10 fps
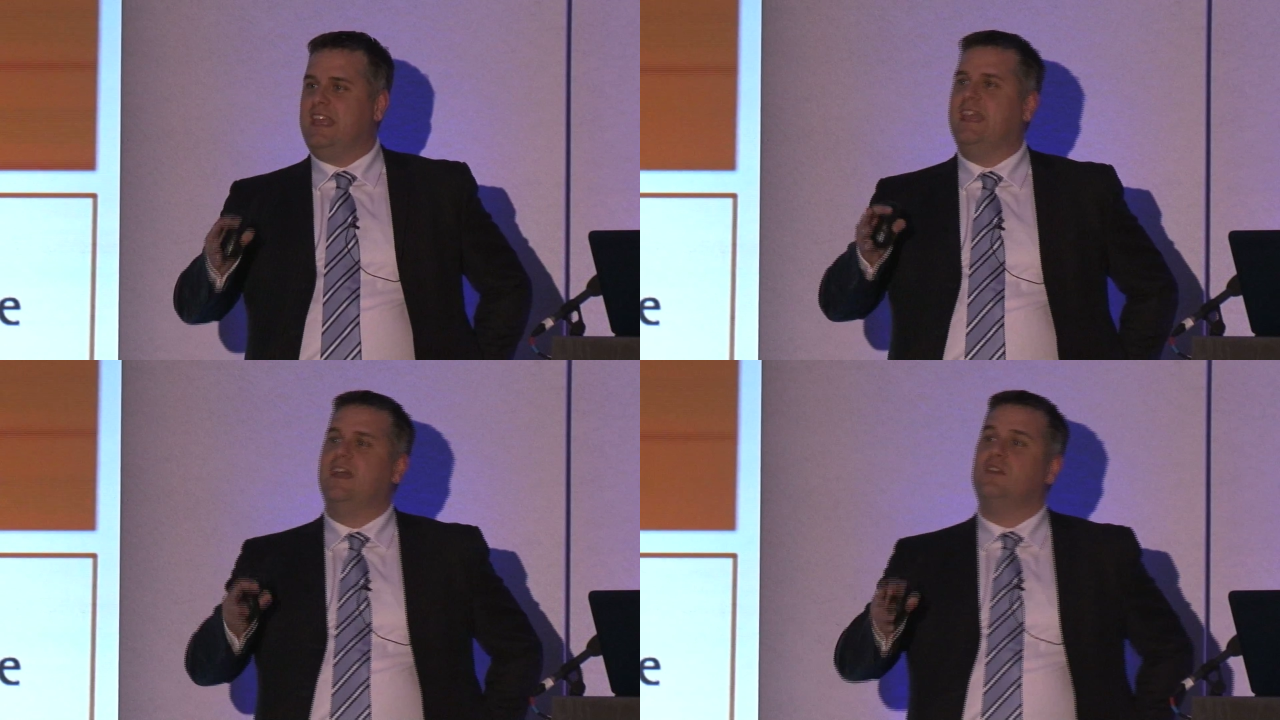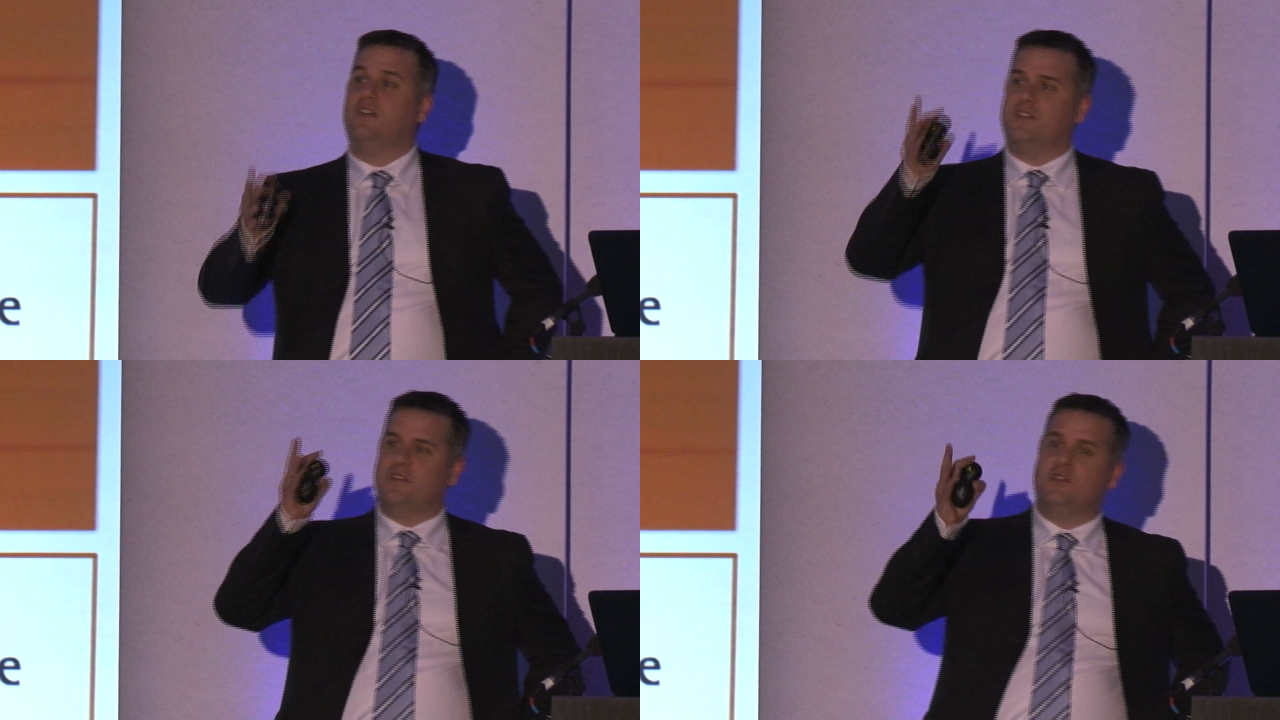Yeah,
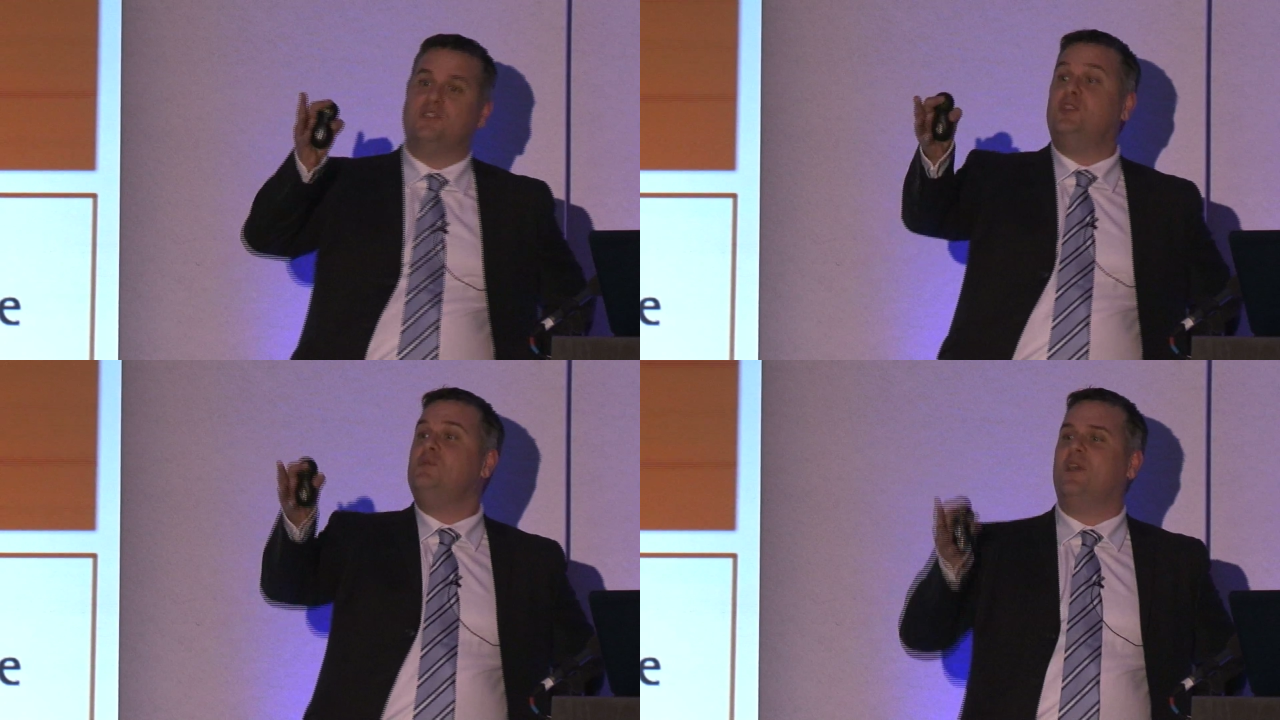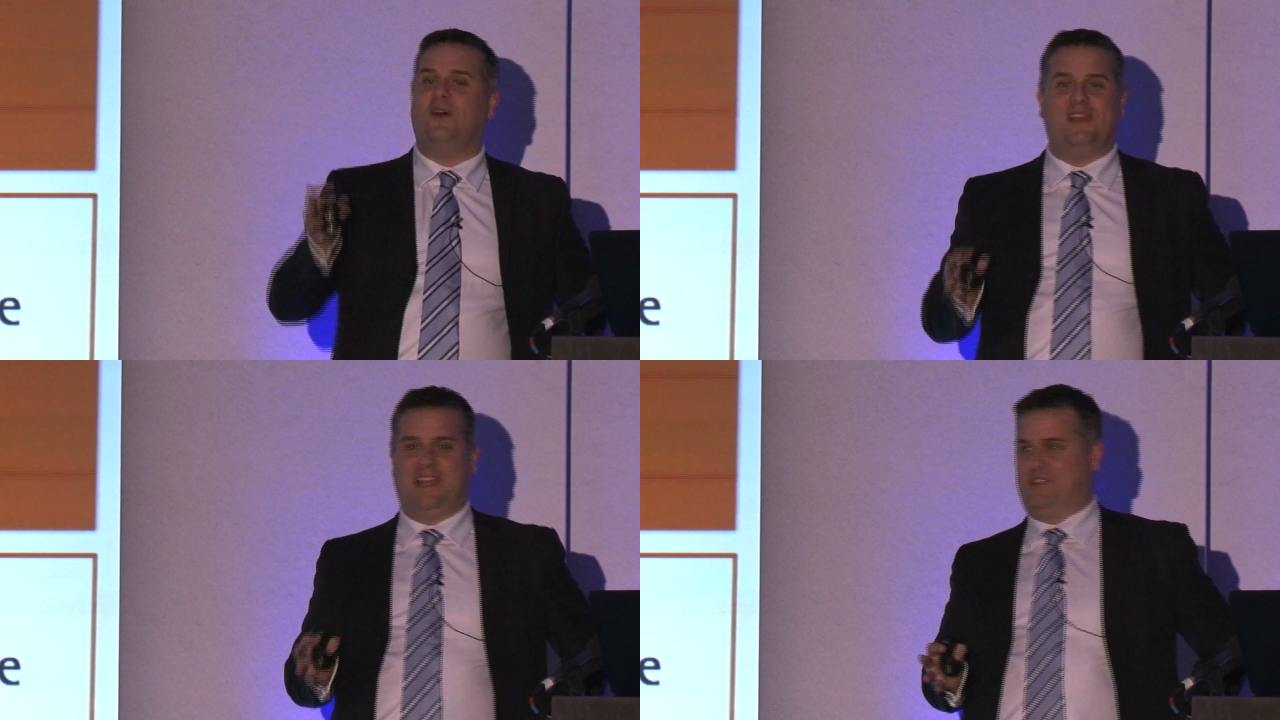so I've got 2
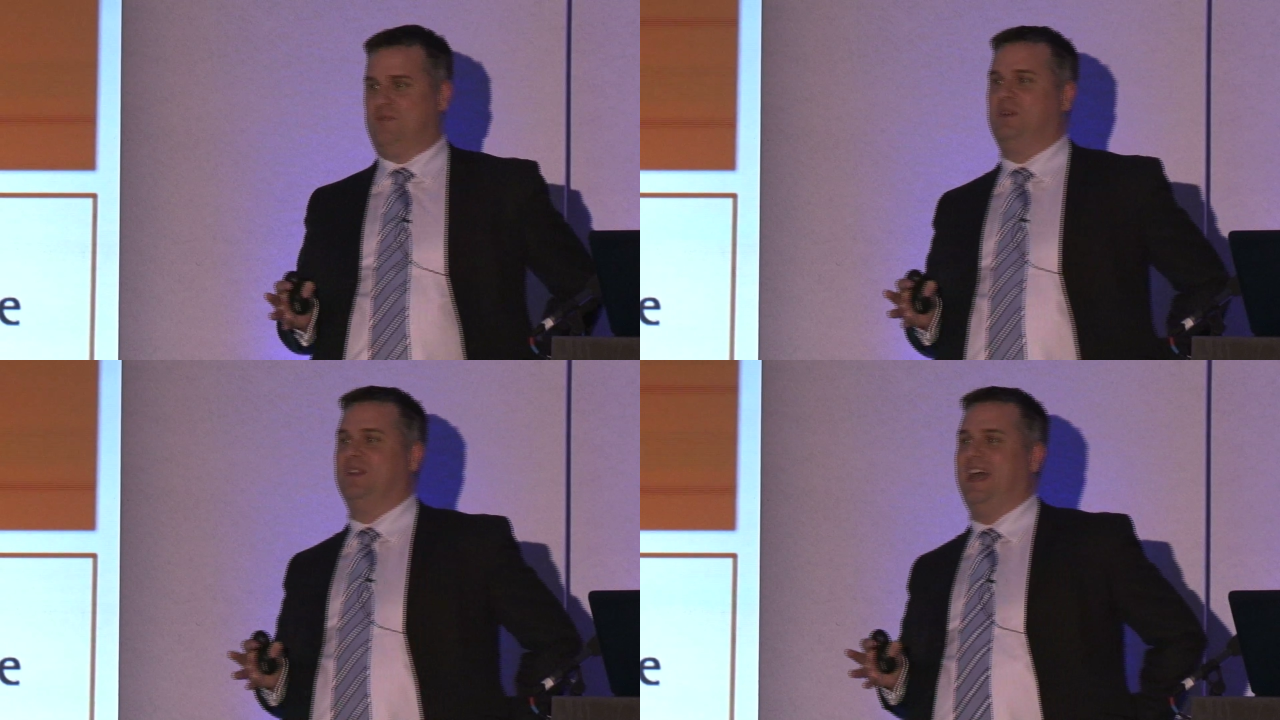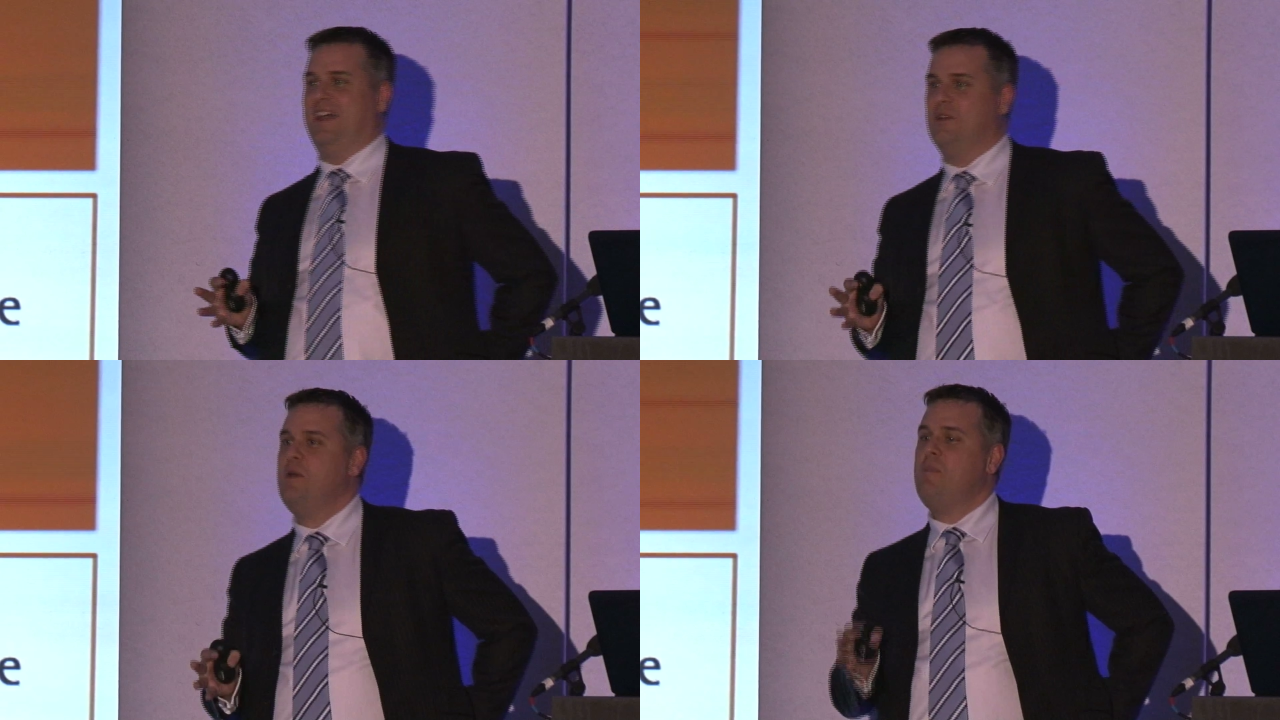colleagues who put their hand up,